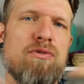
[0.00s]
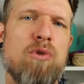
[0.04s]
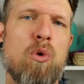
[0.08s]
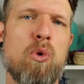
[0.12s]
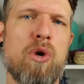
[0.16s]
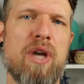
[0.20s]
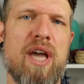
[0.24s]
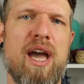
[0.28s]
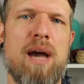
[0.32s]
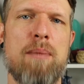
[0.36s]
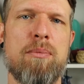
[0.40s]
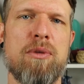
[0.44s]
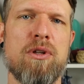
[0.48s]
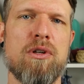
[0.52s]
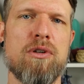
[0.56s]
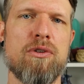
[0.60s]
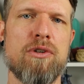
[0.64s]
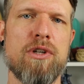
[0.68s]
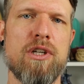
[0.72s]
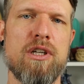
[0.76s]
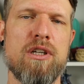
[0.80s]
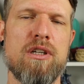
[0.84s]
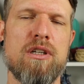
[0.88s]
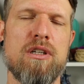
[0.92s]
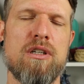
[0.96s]

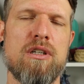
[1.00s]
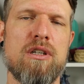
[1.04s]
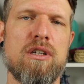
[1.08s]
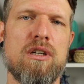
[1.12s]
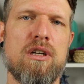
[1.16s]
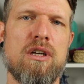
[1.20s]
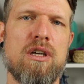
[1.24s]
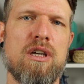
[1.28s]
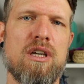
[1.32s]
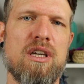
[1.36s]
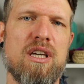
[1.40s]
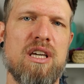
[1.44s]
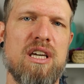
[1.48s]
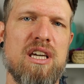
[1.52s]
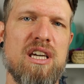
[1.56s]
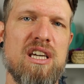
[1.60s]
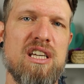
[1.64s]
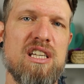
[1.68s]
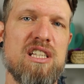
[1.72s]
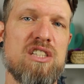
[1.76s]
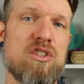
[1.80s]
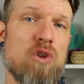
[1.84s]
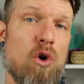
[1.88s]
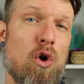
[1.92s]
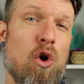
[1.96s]
vocabulary
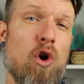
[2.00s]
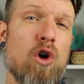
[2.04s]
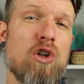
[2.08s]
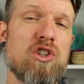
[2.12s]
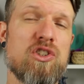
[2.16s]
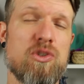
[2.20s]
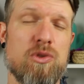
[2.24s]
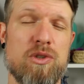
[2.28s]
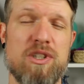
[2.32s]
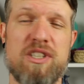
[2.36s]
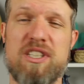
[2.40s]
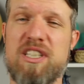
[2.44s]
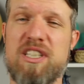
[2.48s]
is also a